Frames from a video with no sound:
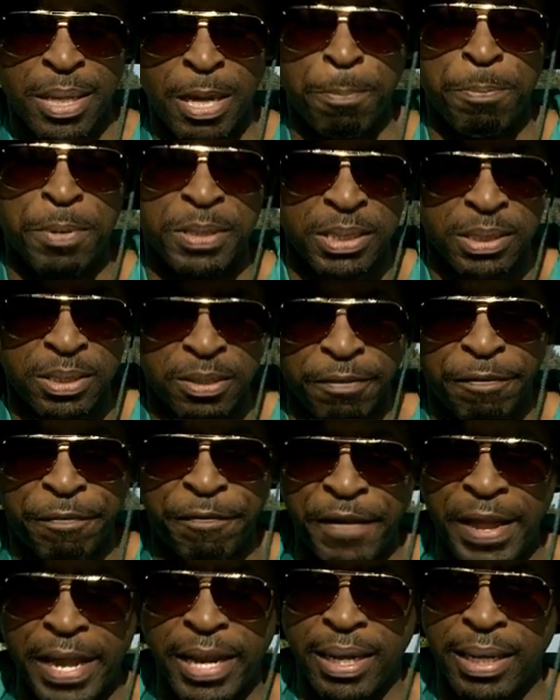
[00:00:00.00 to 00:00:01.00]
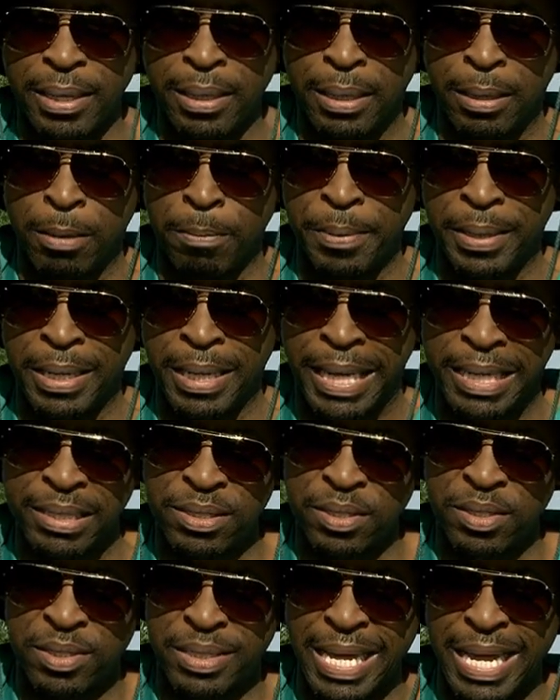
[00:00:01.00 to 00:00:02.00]
their businesses fail at a little bit
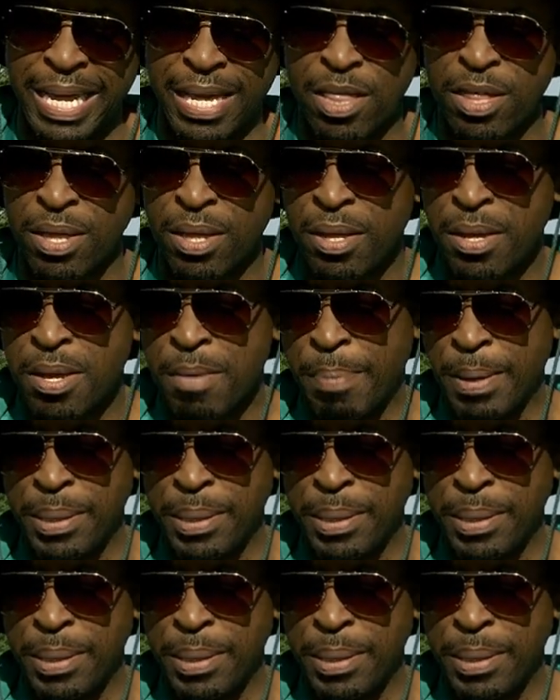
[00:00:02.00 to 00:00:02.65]
later stage,